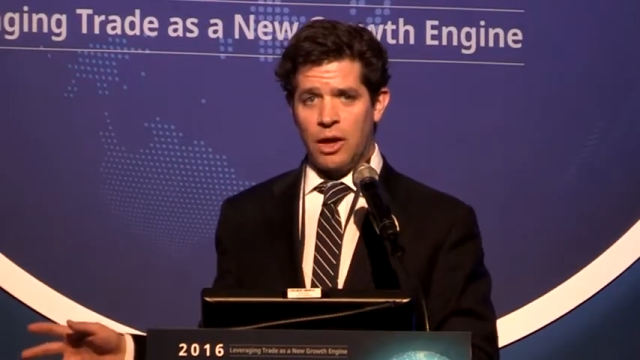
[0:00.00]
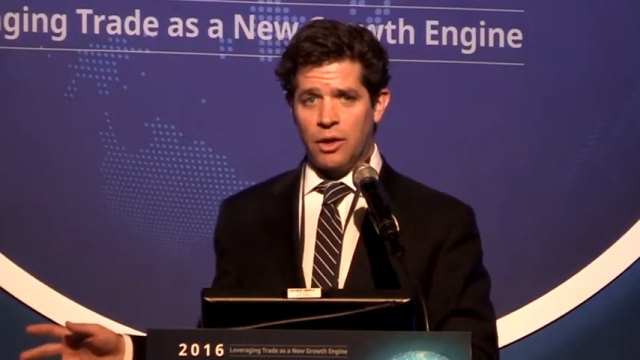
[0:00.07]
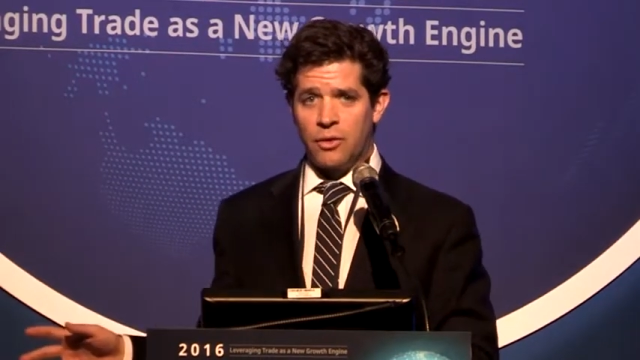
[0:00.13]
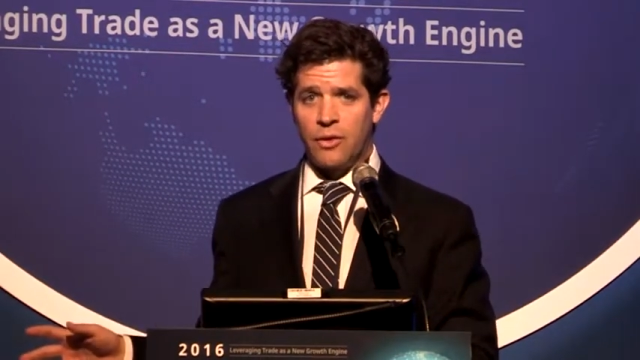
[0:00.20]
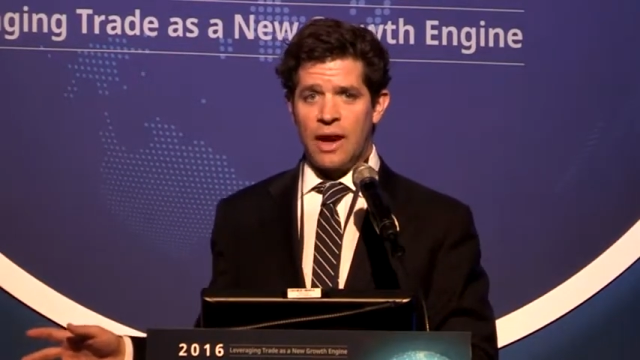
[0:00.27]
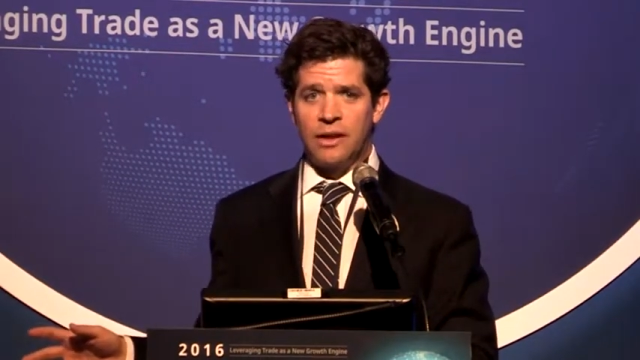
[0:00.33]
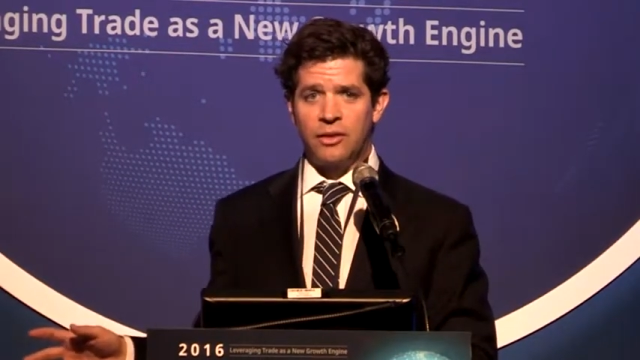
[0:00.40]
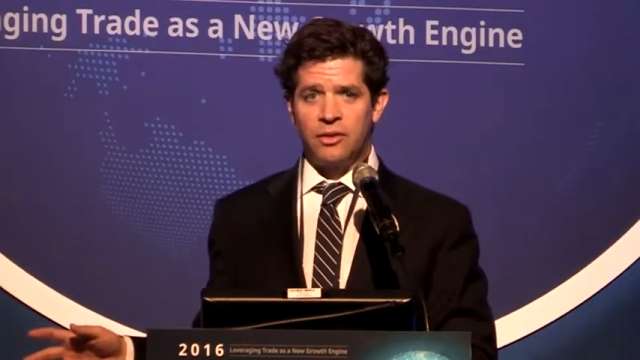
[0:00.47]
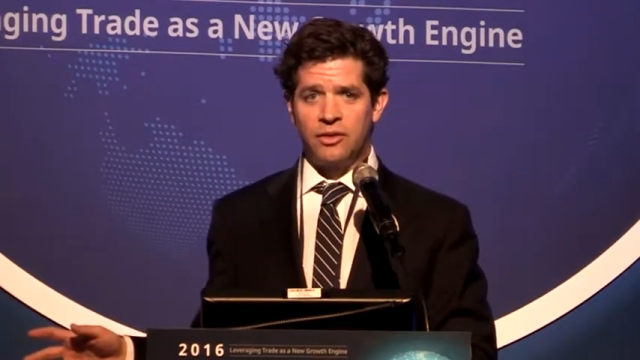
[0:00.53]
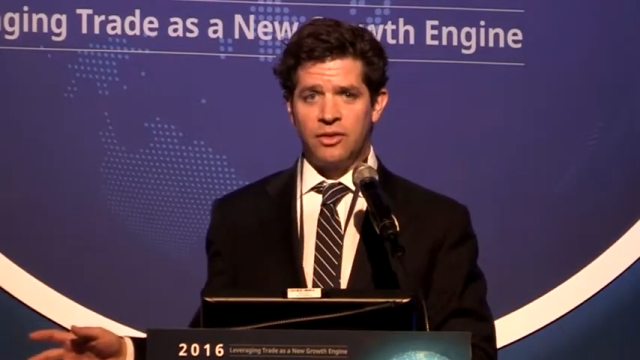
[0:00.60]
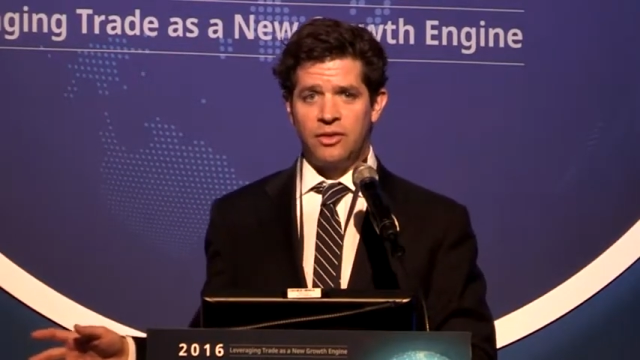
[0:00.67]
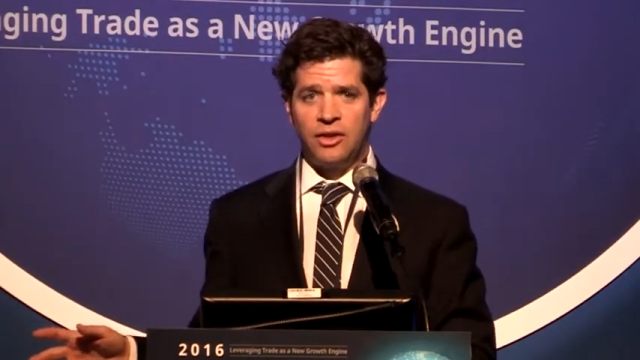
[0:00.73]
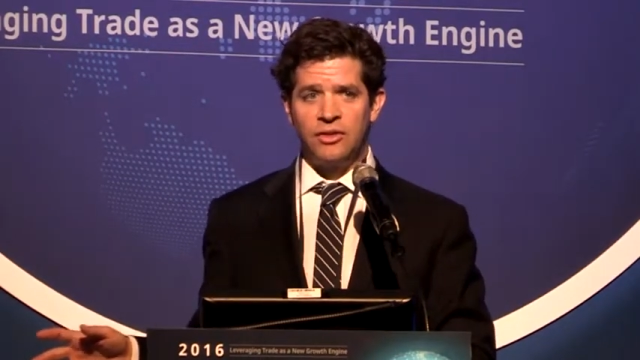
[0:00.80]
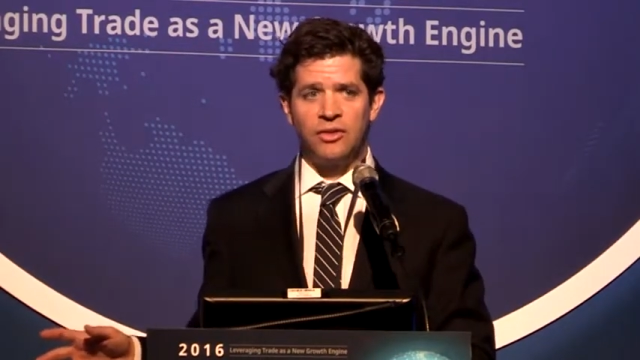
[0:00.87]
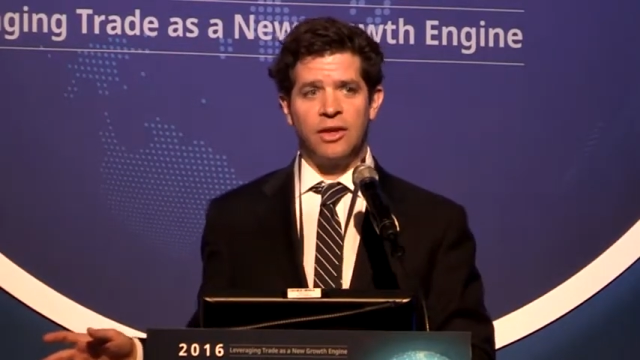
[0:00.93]
great
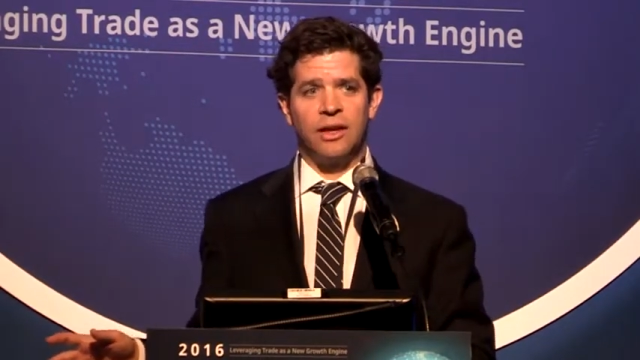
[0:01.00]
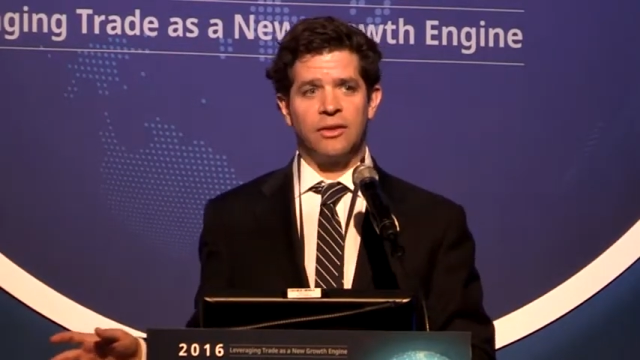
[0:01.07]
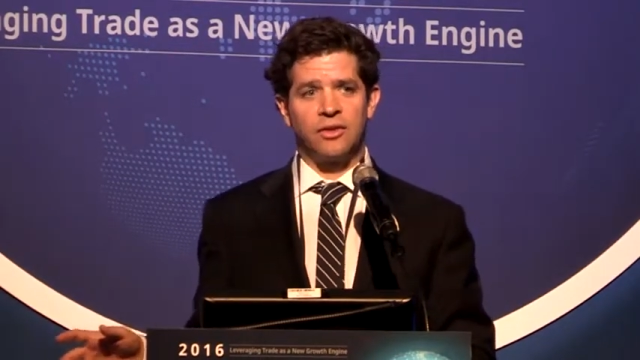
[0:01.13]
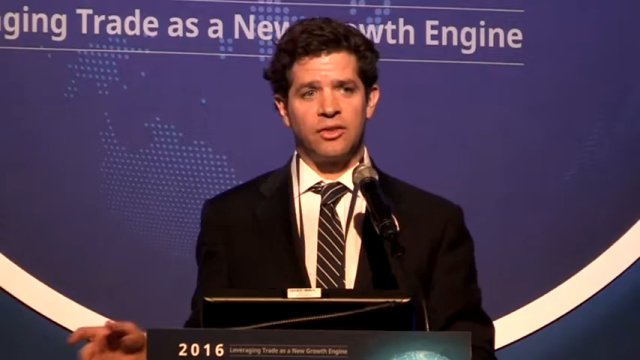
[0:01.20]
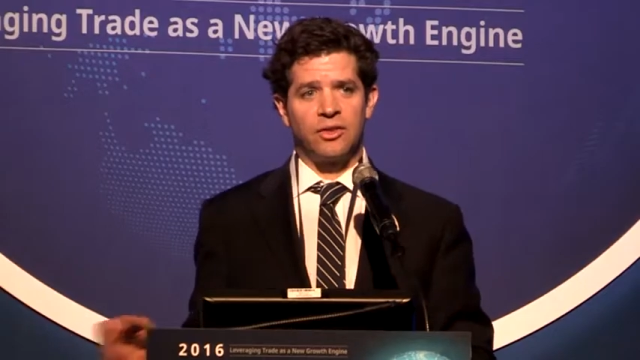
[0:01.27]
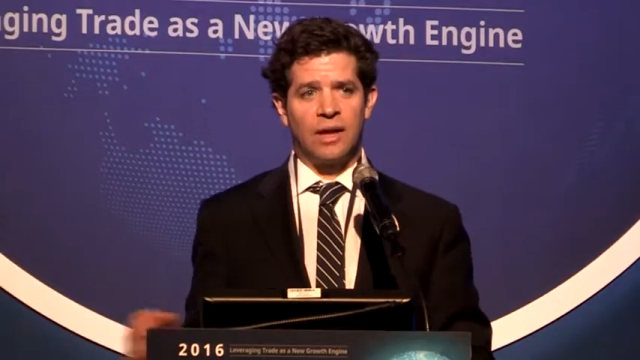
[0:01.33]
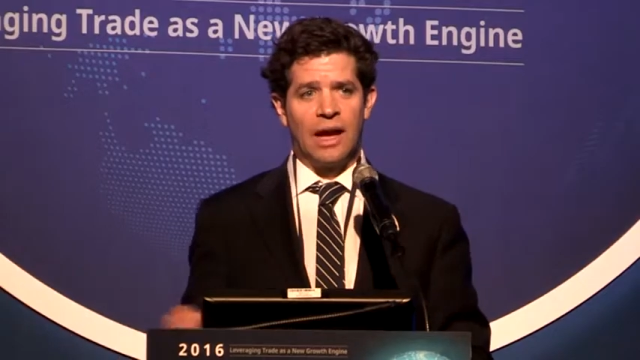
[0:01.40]
statistics